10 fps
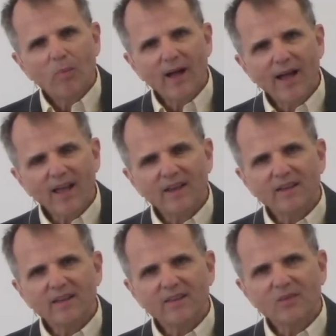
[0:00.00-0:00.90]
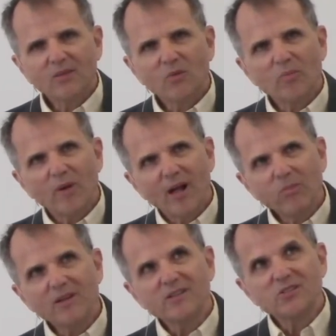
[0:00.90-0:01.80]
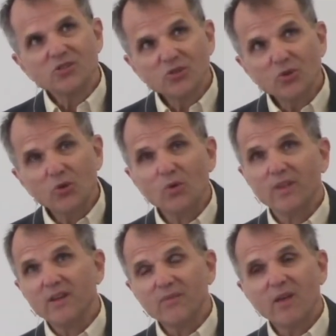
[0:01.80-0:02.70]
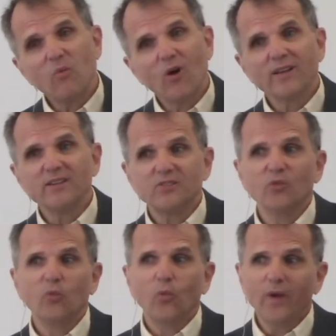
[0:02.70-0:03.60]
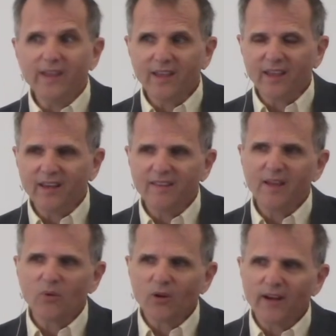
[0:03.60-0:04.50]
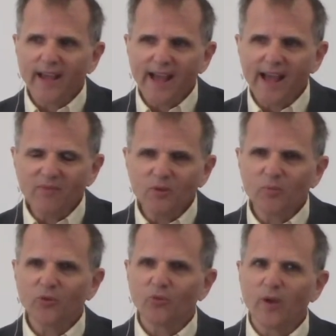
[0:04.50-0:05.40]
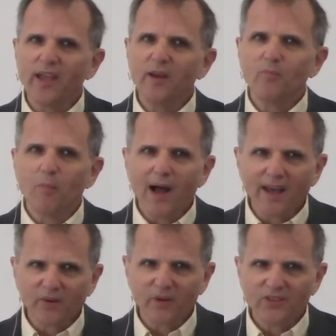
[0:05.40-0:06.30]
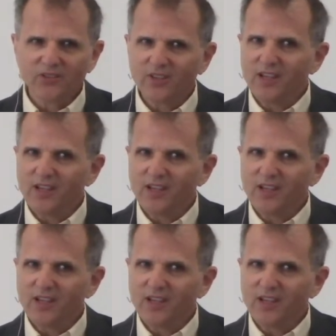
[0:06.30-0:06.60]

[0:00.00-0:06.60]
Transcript: But the Republicans knew that if they wanted to win, they were going to have to persuade moderates.